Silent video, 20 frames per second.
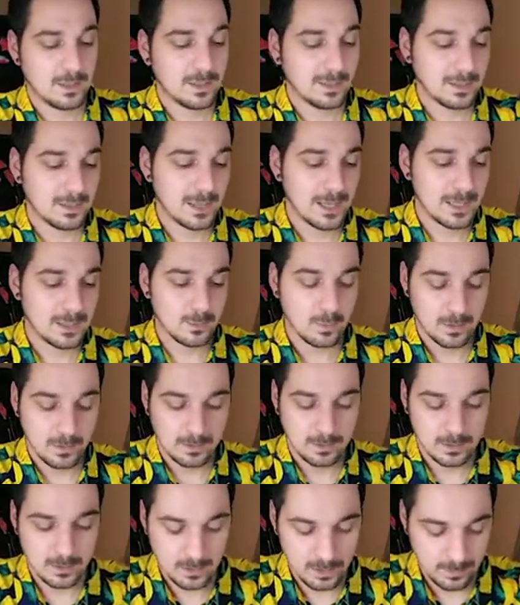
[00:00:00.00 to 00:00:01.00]
The last one
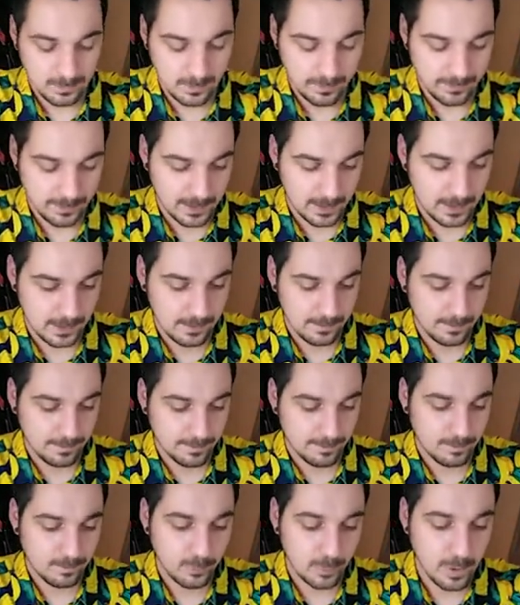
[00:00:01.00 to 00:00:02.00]
is going to be fighting.
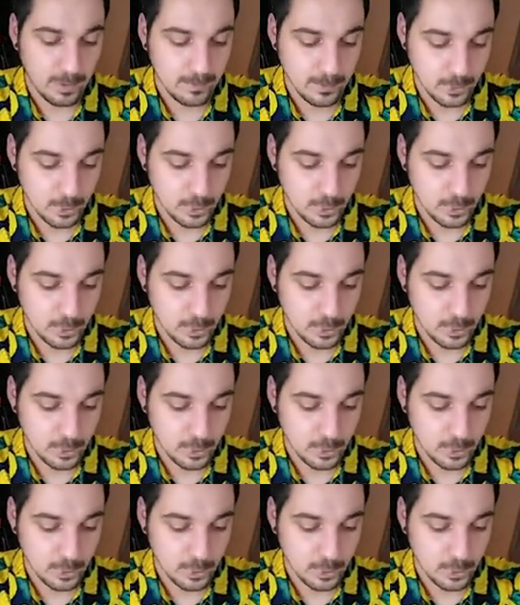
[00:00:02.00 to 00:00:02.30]
Promise